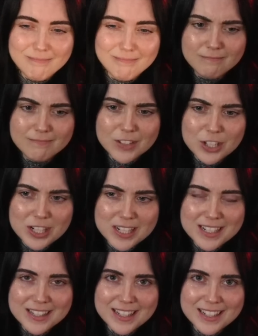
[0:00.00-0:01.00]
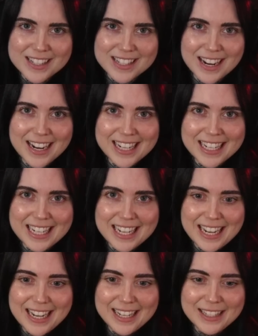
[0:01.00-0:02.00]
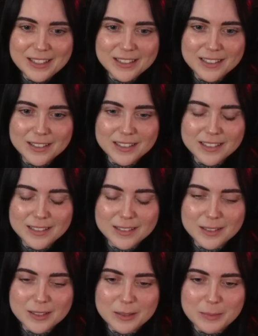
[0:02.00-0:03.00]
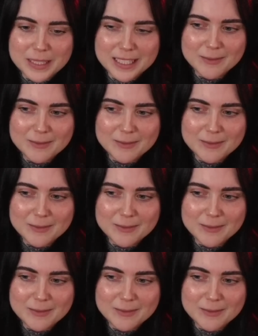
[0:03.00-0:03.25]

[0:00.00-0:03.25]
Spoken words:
Jeez, that sign he had. Oh, man.